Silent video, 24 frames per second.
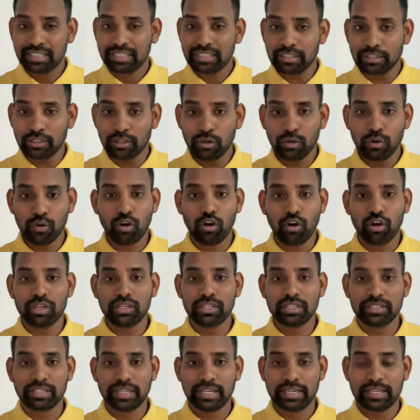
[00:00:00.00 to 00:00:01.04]
Go on
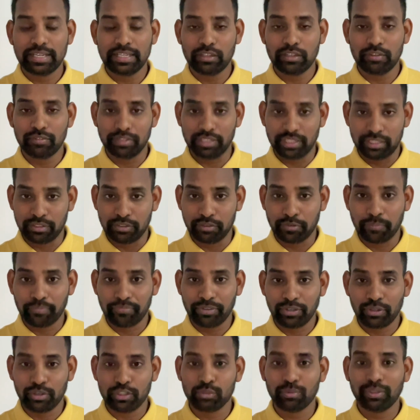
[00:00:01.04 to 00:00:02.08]
sharing your video,
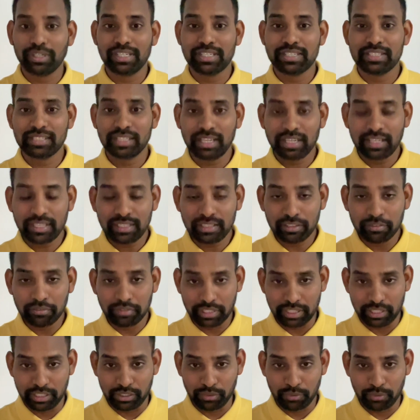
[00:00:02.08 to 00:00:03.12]
because while sharing the
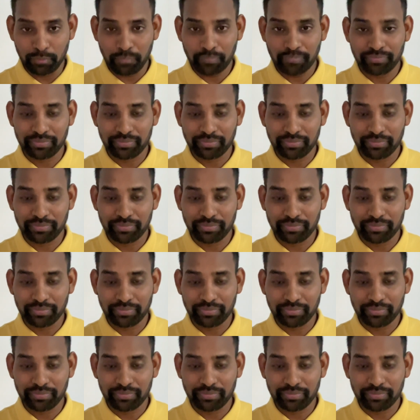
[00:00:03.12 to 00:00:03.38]
video,